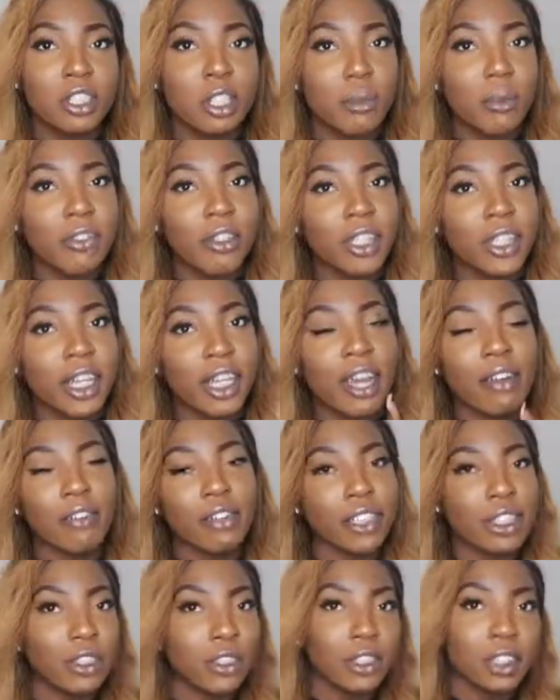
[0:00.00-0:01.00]
gem of the day
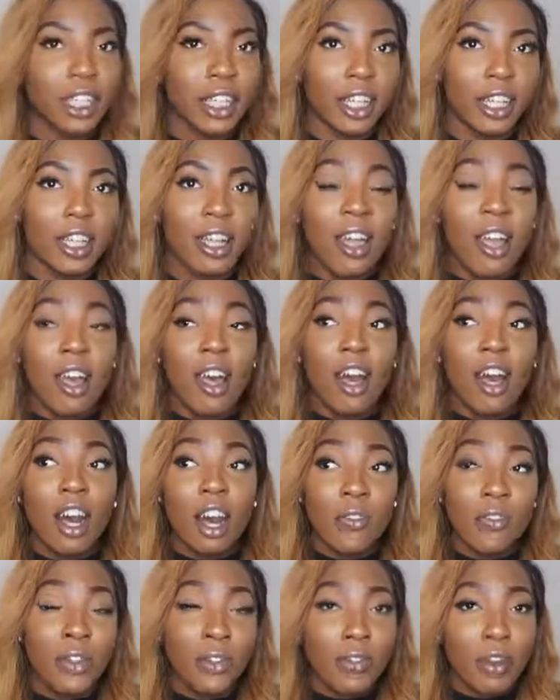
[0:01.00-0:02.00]
every single day
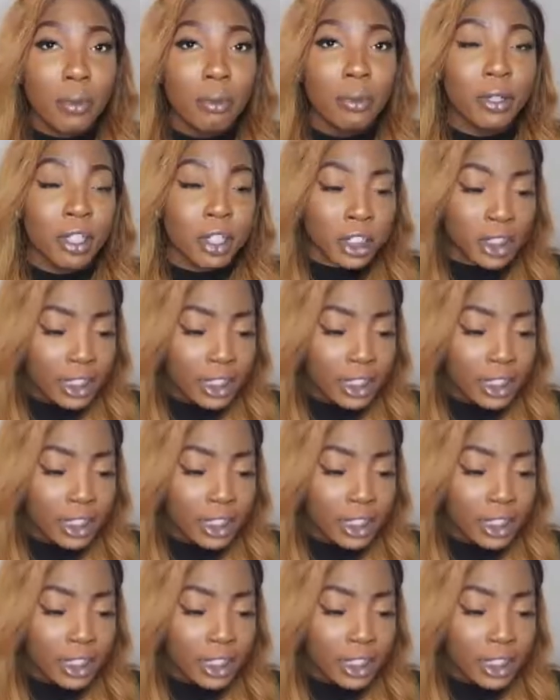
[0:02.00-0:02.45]
of November.